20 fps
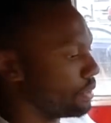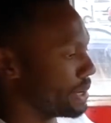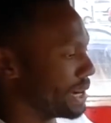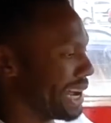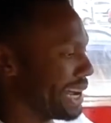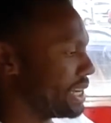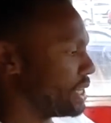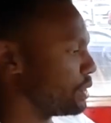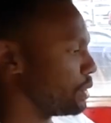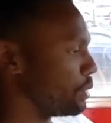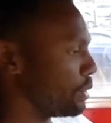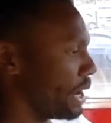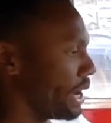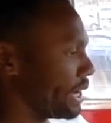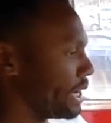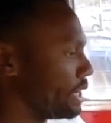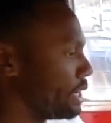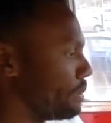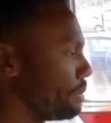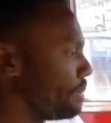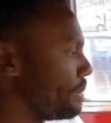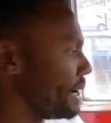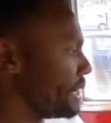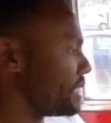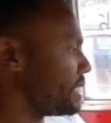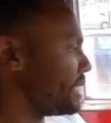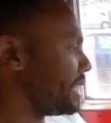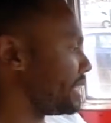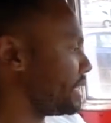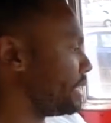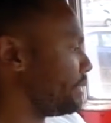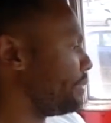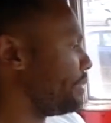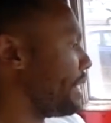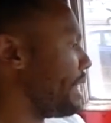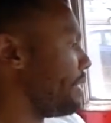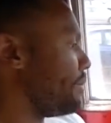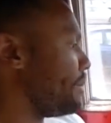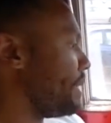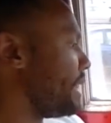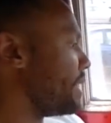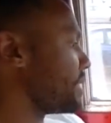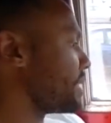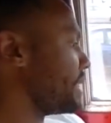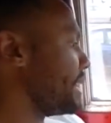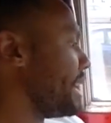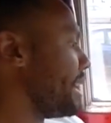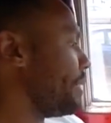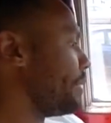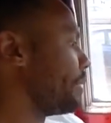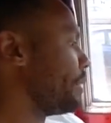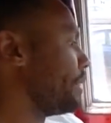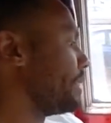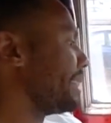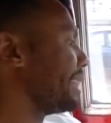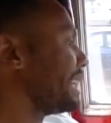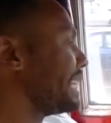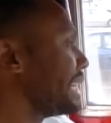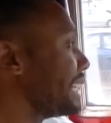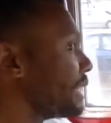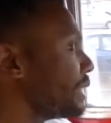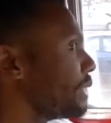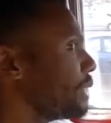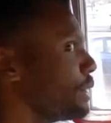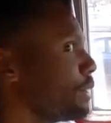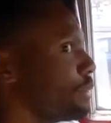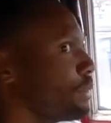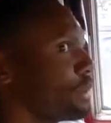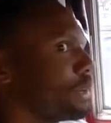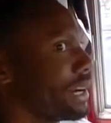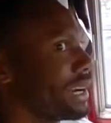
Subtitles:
But I get up about 65 miles an hour, a little over.